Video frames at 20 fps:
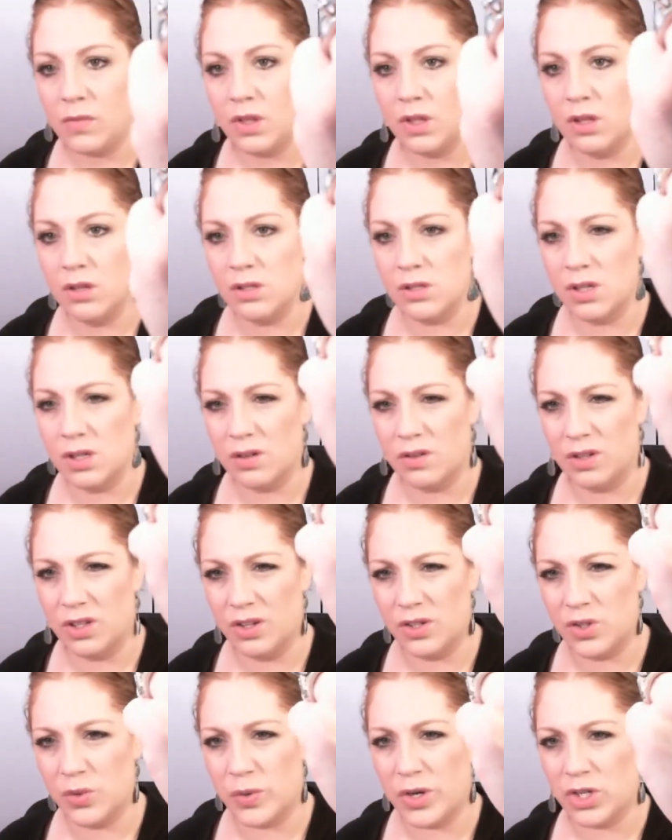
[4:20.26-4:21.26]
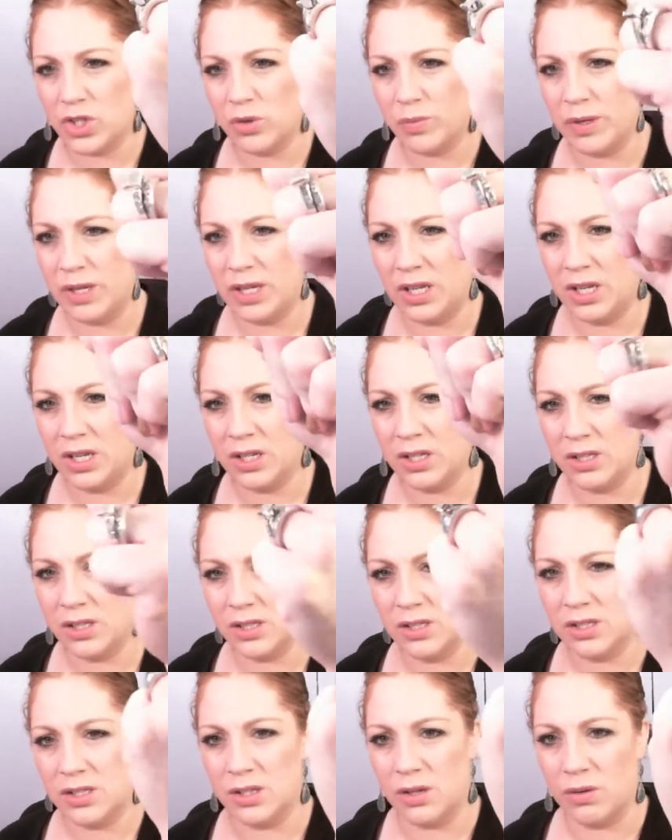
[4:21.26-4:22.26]
Because I don't really swatch on my
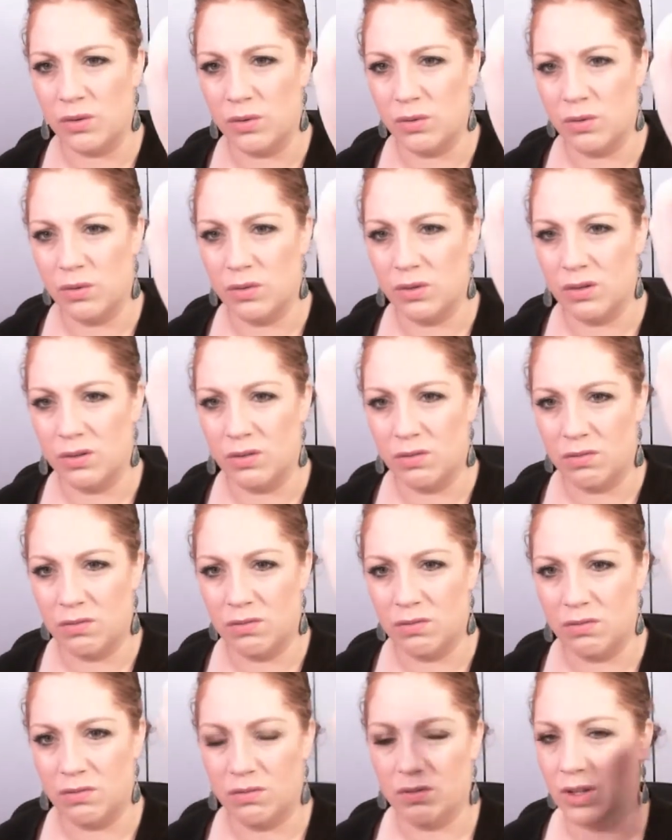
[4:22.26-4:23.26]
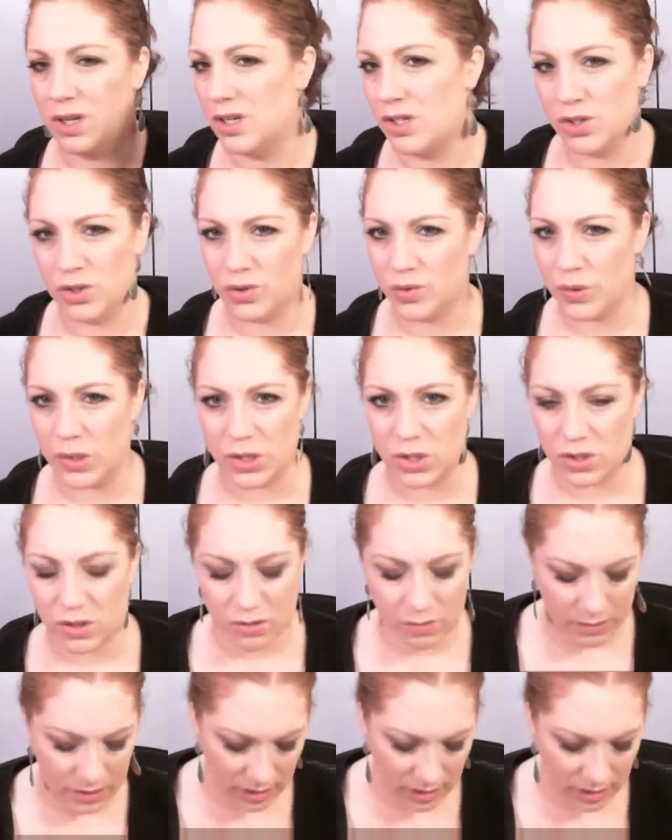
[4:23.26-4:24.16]
hands, so I don't like to do swatches on my